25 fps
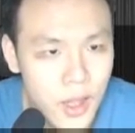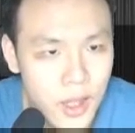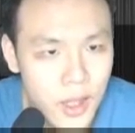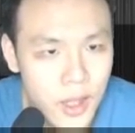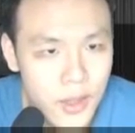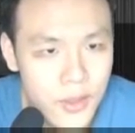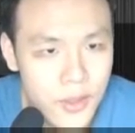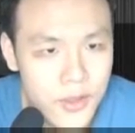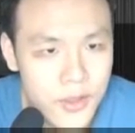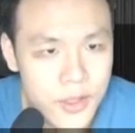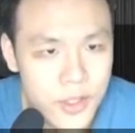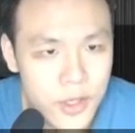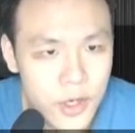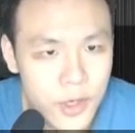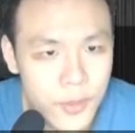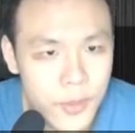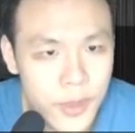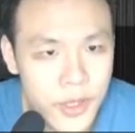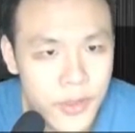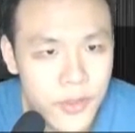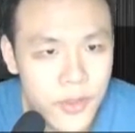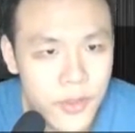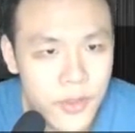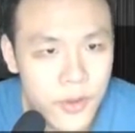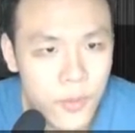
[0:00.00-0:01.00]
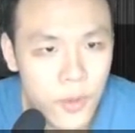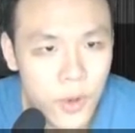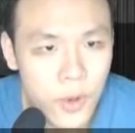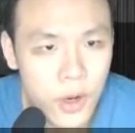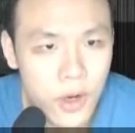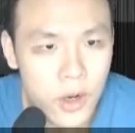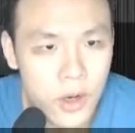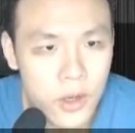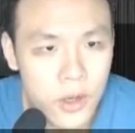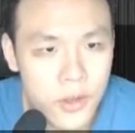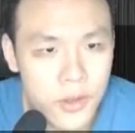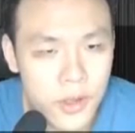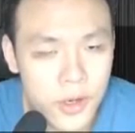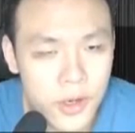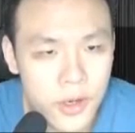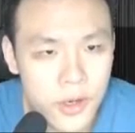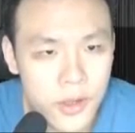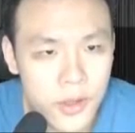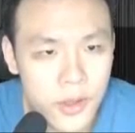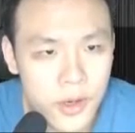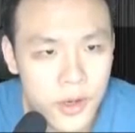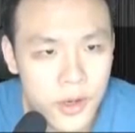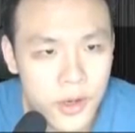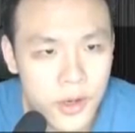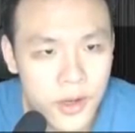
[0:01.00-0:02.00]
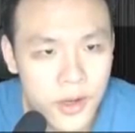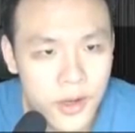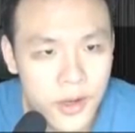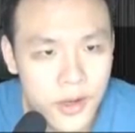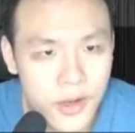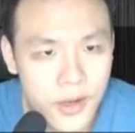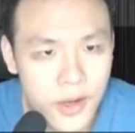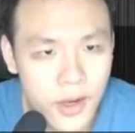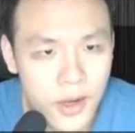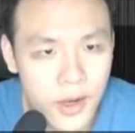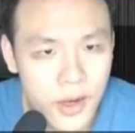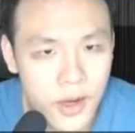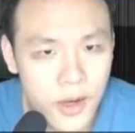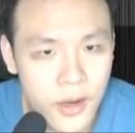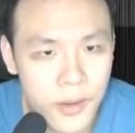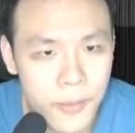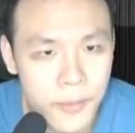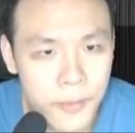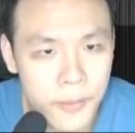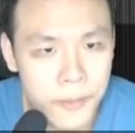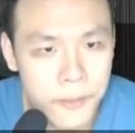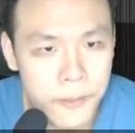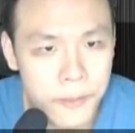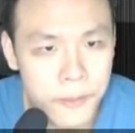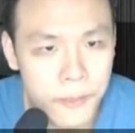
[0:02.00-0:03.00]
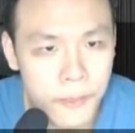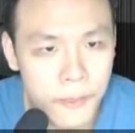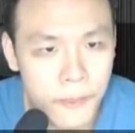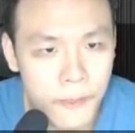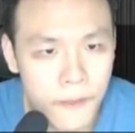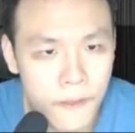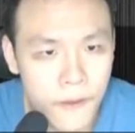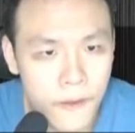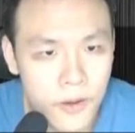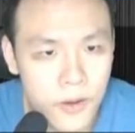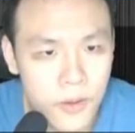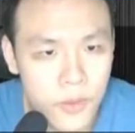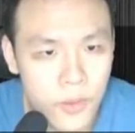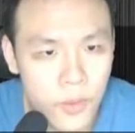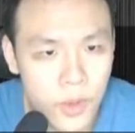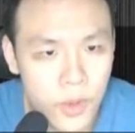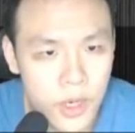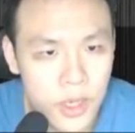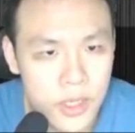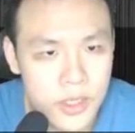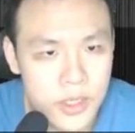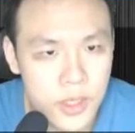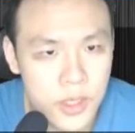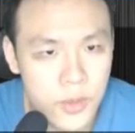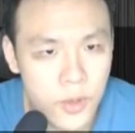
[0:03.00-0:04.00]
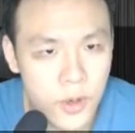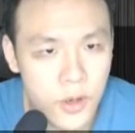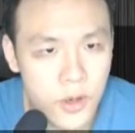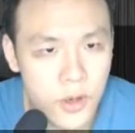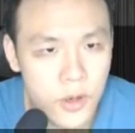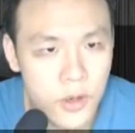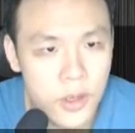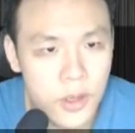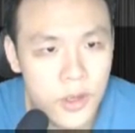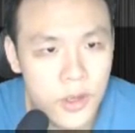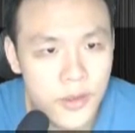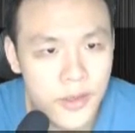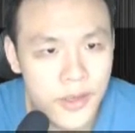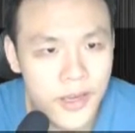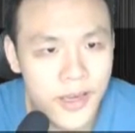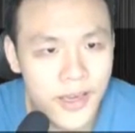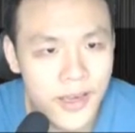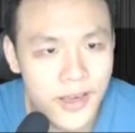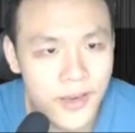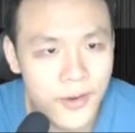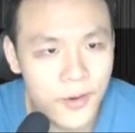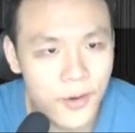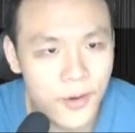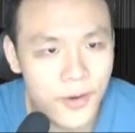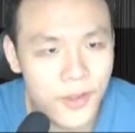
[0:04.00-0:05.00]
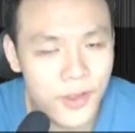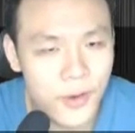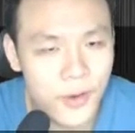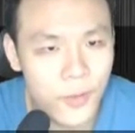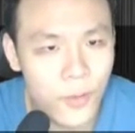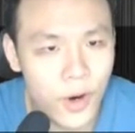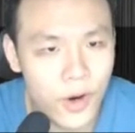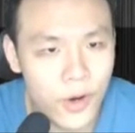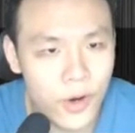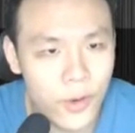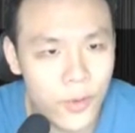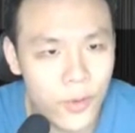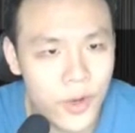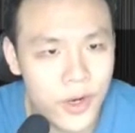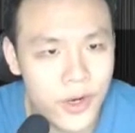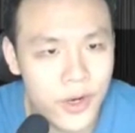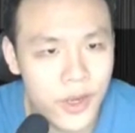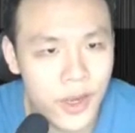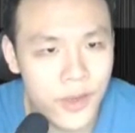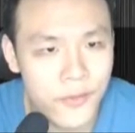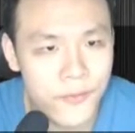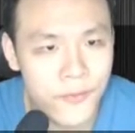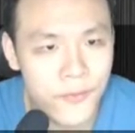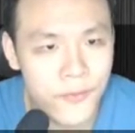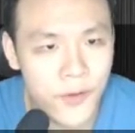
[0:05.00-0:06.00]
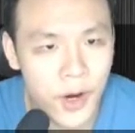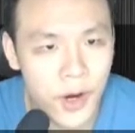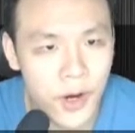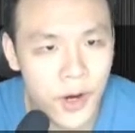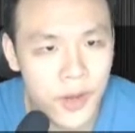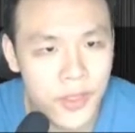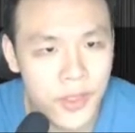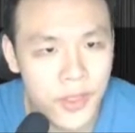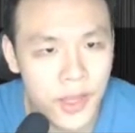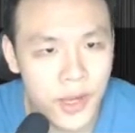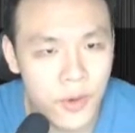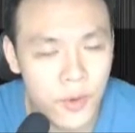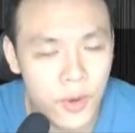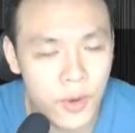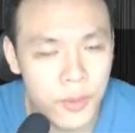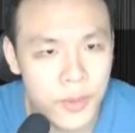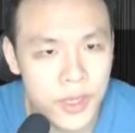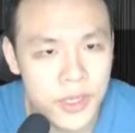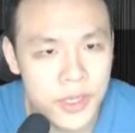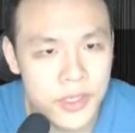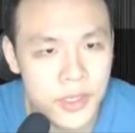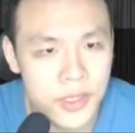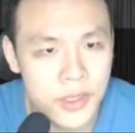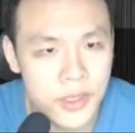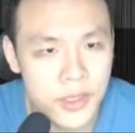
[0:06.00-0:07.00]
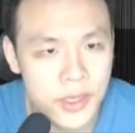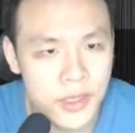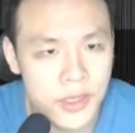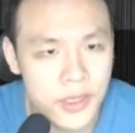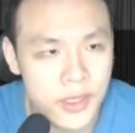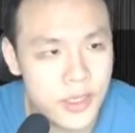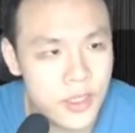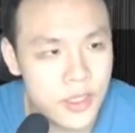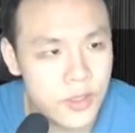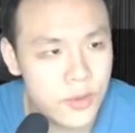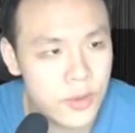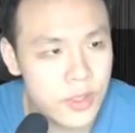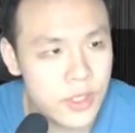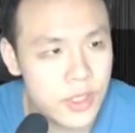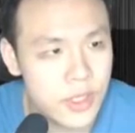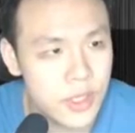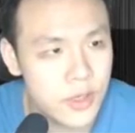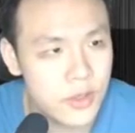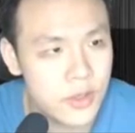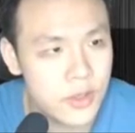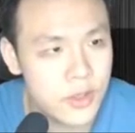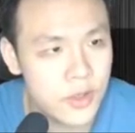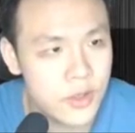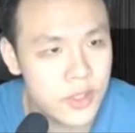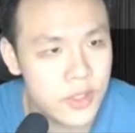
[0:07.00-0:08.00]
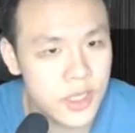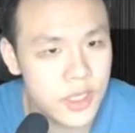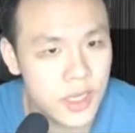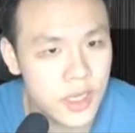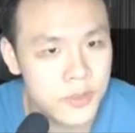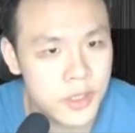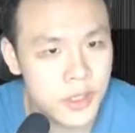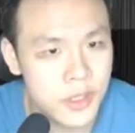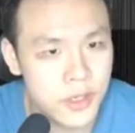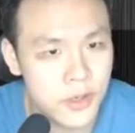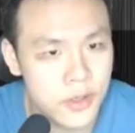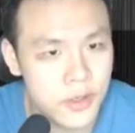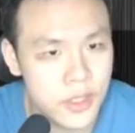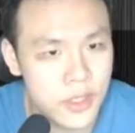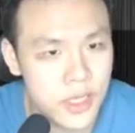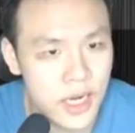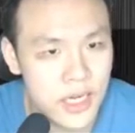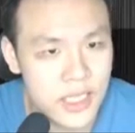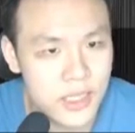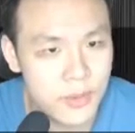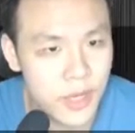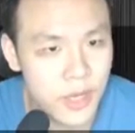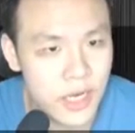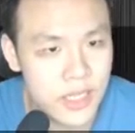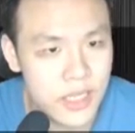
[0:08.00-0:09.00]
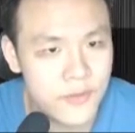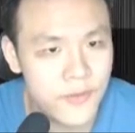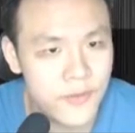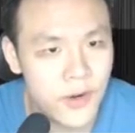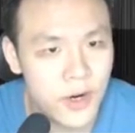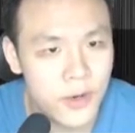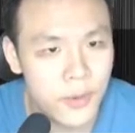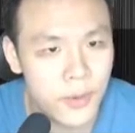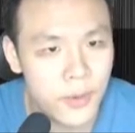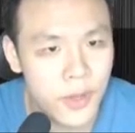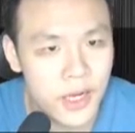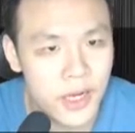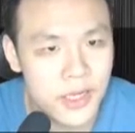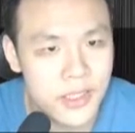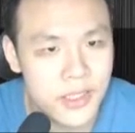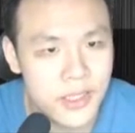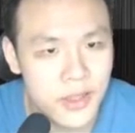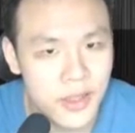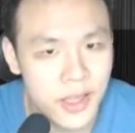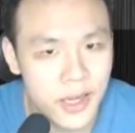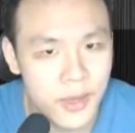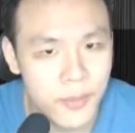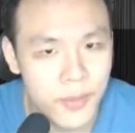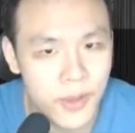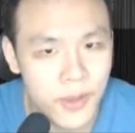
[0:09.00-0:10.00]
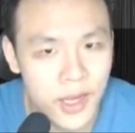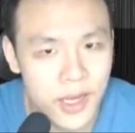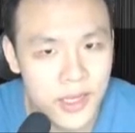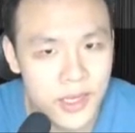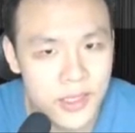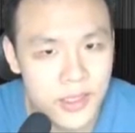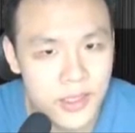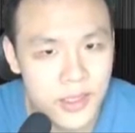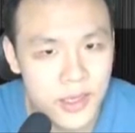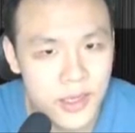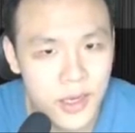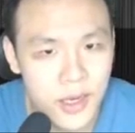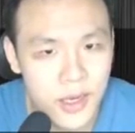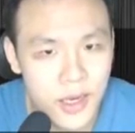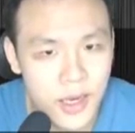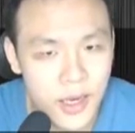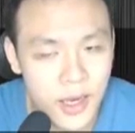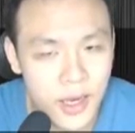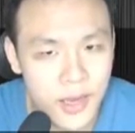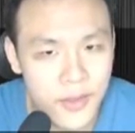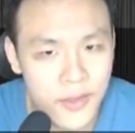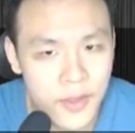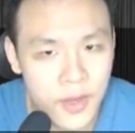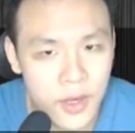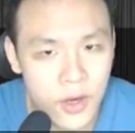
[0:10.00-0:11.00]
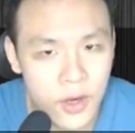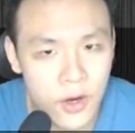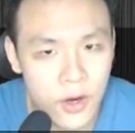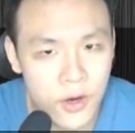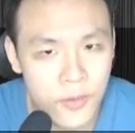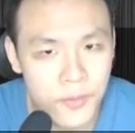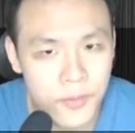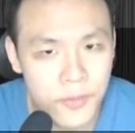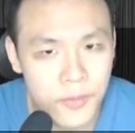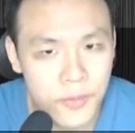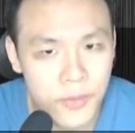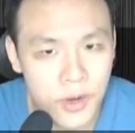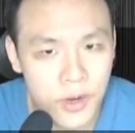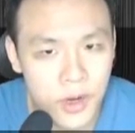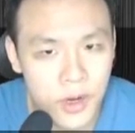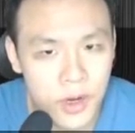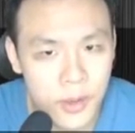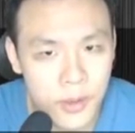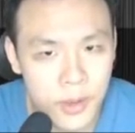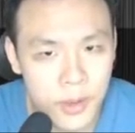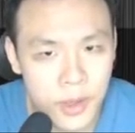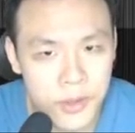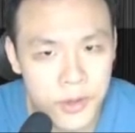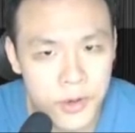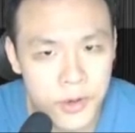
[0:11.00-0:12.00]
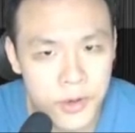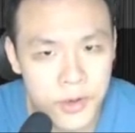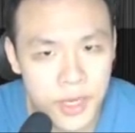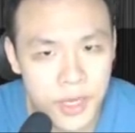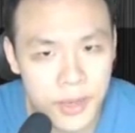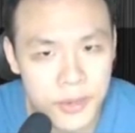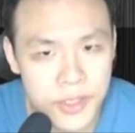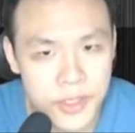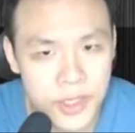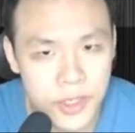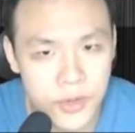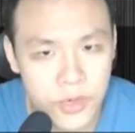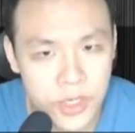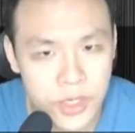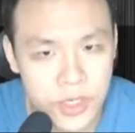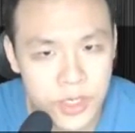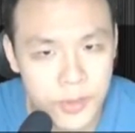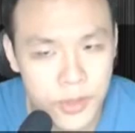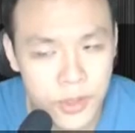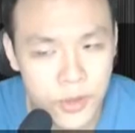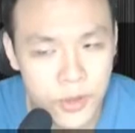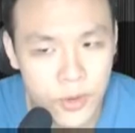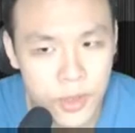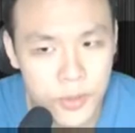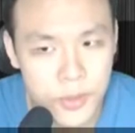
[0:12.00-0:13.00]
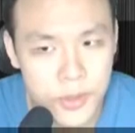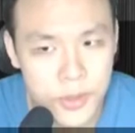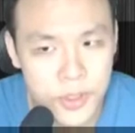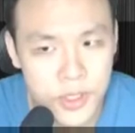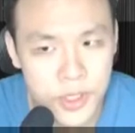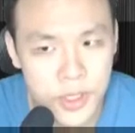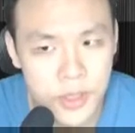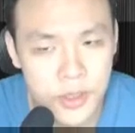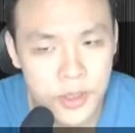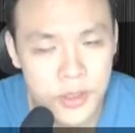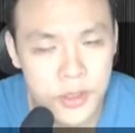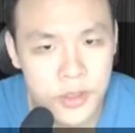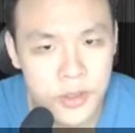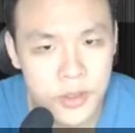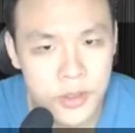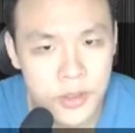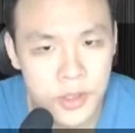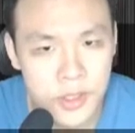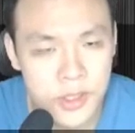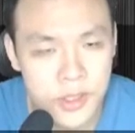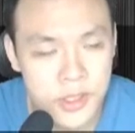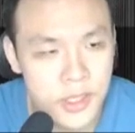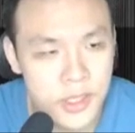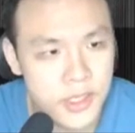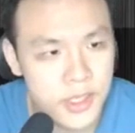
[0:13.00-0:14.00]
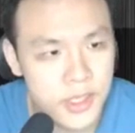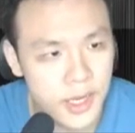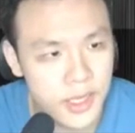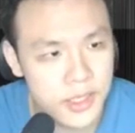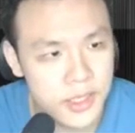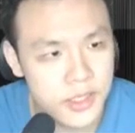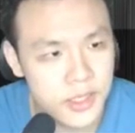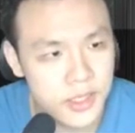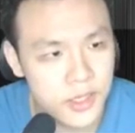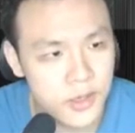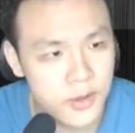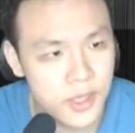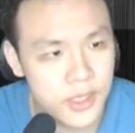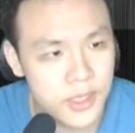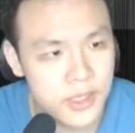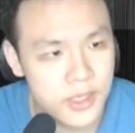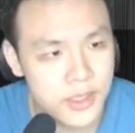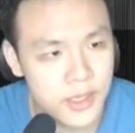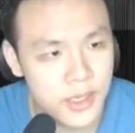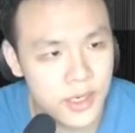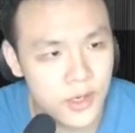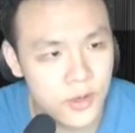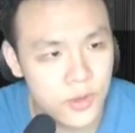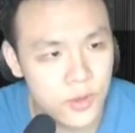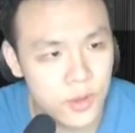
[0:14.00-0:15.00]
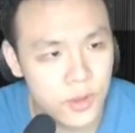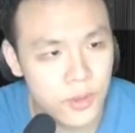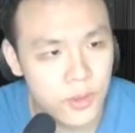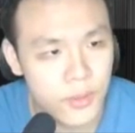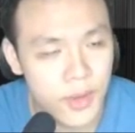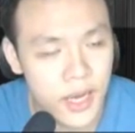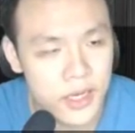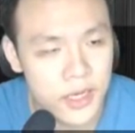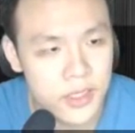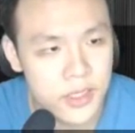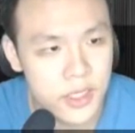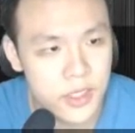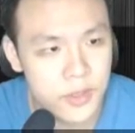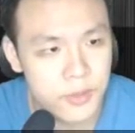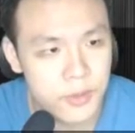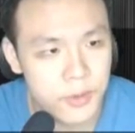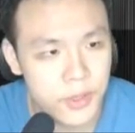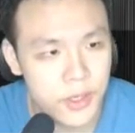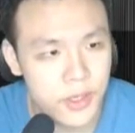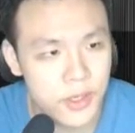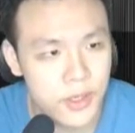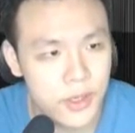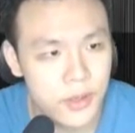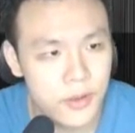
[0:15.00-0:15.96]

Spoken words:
The Serpent, the wall, why did I say wall? The water one and fire and light one. Basically these 3 skills are the same skills: Ice Blast, Fire Blast, and Light Blast, and they all got their damage increased by 20%. So this is the 2nd skill that's skilled with max HP.